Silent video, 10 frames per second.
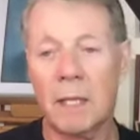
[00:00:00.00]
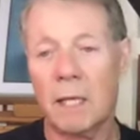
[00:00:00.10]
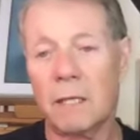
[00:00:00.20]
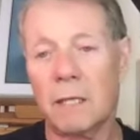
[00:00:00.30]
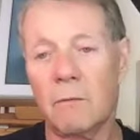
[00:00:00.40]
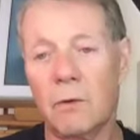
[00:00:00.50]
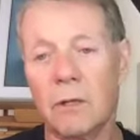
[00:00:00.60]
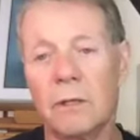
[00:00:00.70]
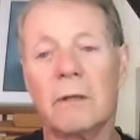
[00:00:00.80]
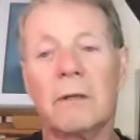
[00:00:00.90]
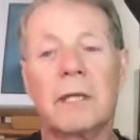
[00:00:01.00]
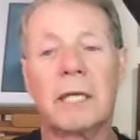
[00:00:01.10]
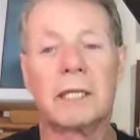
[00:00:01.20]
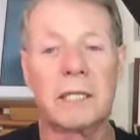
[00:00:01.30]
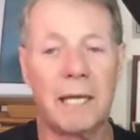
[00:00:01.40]
that were
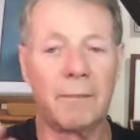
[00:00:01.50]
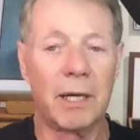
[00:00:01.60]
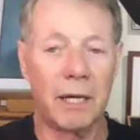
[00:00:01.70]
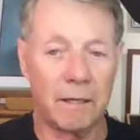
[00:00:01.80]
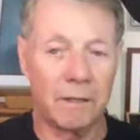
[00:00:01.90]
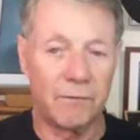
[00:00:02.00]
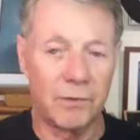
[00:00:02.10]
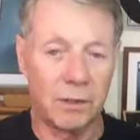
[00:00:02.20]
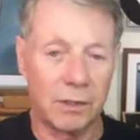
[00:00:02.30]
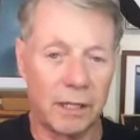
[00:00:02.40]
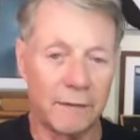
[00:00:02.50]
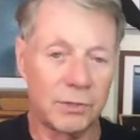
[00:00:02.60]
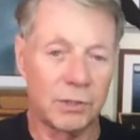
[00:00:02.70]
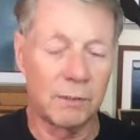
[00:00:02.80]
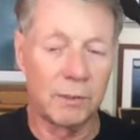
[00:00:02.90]
contaminating the fetal calf
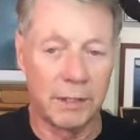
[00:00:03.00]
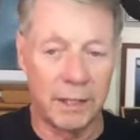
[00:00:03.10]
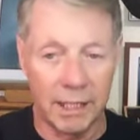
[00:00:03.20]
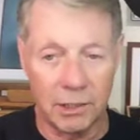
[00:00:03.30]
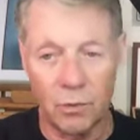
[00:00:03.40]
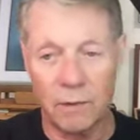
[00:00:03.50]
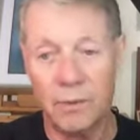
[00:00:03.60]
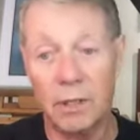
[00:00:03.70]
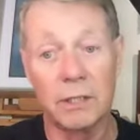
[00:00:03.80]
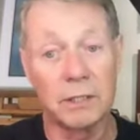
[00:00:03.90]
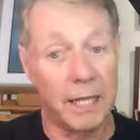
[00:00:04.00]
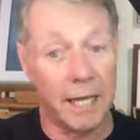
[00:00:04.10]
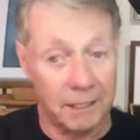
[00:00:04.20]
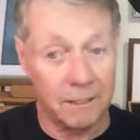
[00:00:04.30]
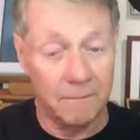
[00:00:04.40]
serum. And that's because
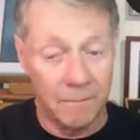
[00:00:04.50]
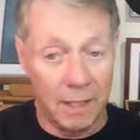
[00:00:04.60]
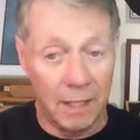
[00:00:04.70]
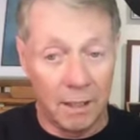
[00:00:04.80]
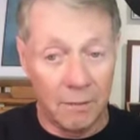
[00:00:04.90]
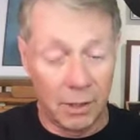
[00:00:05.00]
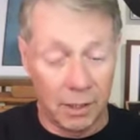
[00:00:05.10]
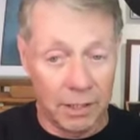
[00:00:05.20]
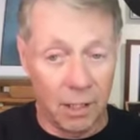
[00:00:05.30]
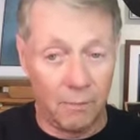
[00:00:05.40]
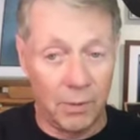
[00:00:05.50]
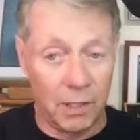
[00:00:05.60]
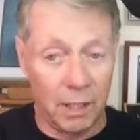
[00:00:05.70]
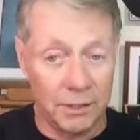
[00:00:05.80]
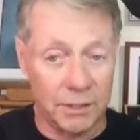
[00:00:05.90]

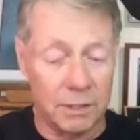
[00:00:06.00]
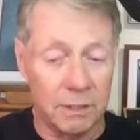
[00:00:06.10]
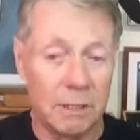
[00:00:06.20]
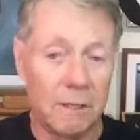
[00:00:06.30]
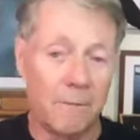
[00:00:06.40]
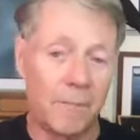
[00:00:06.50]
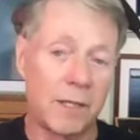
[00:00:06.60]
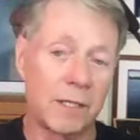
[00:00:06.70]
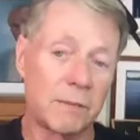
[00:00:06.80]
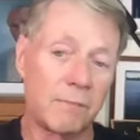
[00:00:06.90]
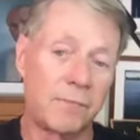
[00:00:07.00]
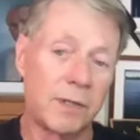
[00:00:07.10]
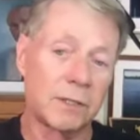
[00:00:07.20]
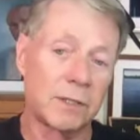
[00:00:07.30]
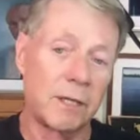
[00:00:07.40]
LPS
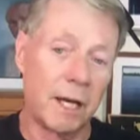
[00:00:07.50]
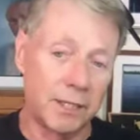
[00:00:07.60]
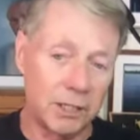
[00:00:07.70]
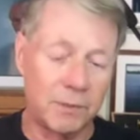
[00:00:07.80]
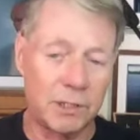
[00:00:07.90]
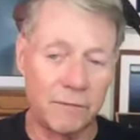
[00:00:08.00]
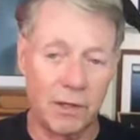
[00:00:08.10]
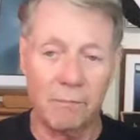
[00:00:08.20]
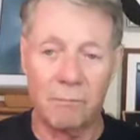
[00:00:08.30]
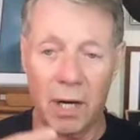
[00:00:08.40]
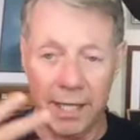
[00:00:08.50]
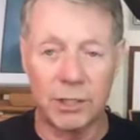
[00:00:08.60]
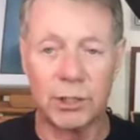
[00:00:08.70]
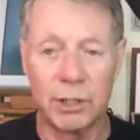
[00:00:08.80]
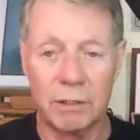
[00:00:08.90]
is a non-specific mitogen